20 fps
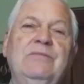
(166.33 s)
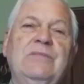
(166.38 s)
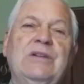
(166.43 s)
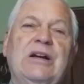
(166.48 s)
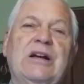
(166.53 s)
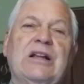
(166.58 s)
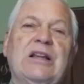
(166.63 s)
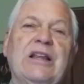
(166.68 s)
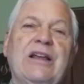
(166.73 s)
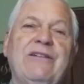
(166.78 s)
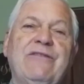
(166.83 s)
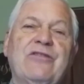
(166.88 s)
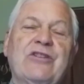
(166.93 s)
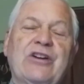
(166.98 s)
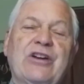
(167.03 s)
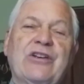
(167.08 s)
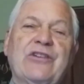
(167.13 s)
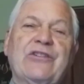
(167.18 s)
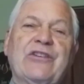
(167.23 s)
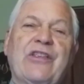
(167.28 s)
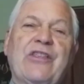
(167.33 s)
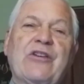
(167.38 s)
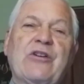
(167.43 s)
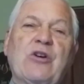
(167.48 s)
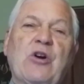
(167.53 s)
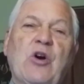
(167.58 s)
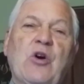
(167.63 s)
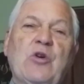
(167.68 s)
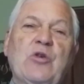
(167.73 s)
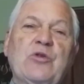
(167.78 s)
cleverness and their
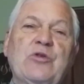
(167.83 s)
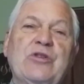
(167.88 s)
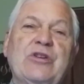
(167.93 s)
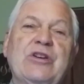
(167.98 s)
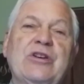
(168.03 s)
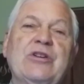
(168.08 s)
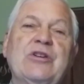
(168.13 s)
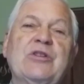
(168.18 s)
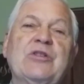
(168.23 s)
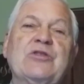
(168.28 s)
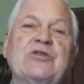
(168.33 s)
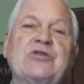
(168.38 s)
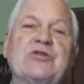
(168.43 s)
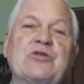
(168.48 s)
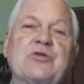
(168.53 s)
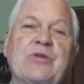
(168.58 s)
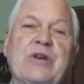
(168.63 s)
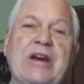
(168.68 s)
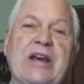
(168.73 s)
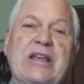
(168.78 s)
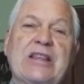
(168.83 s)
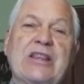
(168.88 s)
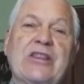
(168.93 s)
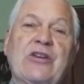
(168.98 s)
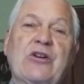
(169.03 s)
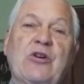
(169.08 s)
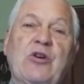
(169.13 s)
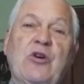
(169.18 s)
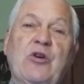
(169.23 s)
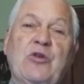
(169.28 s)
own strength and
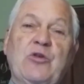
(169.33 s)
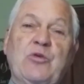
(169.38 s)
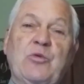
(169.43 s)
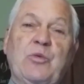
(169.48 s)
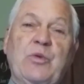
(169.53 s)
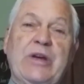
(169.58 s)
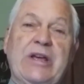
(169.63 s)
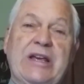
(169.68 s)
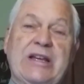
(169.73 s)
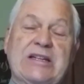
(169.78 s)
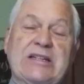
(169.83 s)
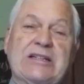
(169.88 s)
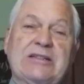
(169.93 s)
their own wit.